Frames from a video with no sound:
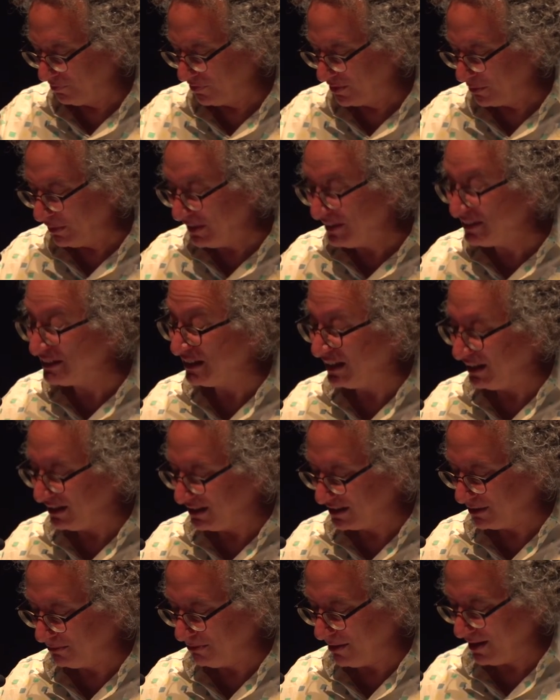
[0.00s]
We see it
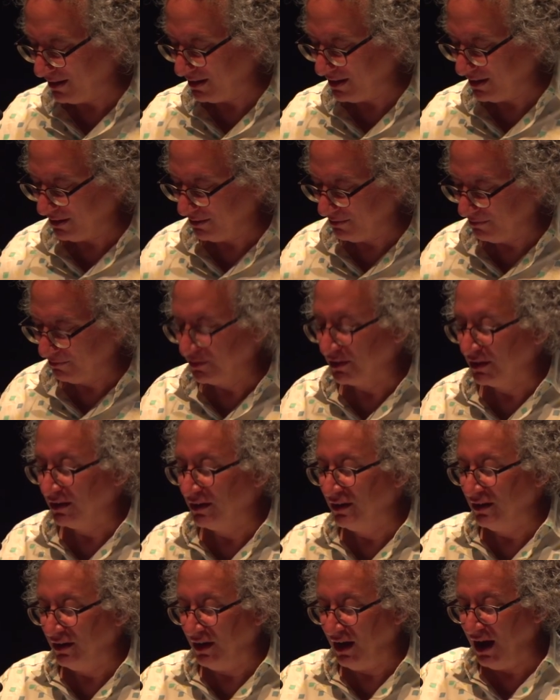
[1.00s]
as a painting,
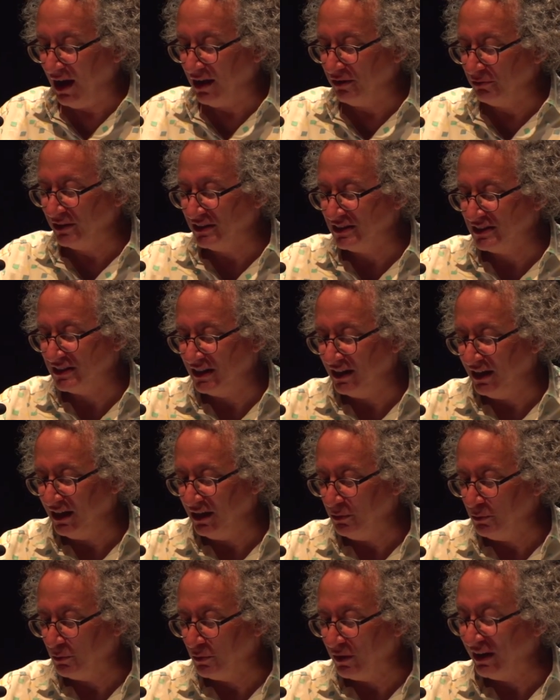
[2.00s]
and we
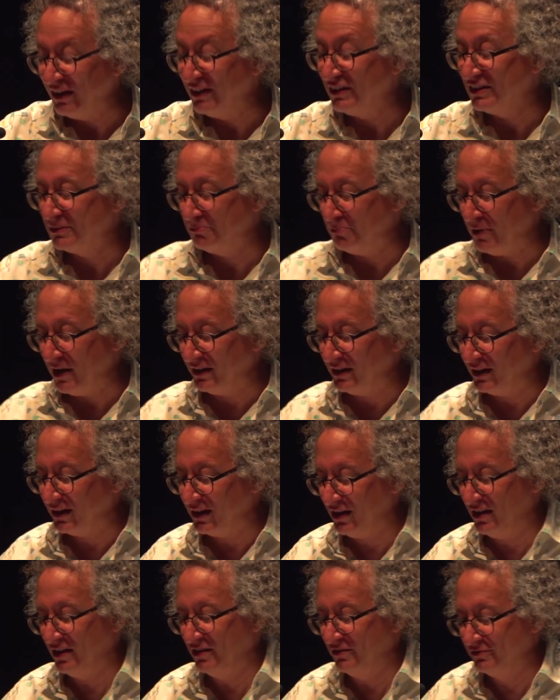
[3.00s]
see what it is a painting
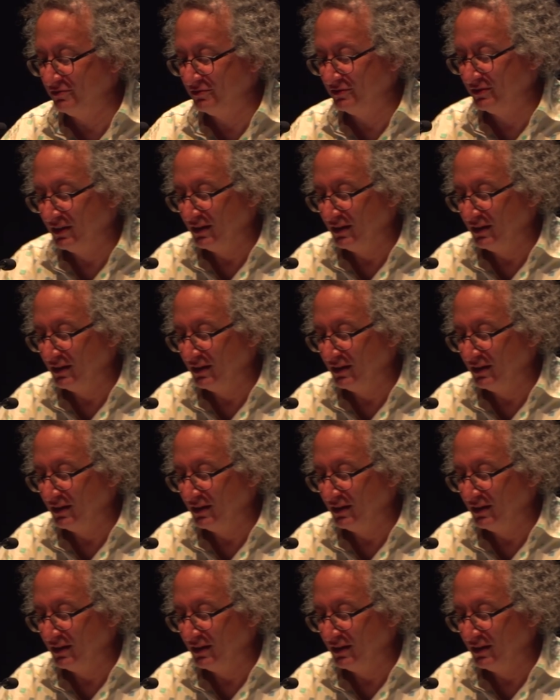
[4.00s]
of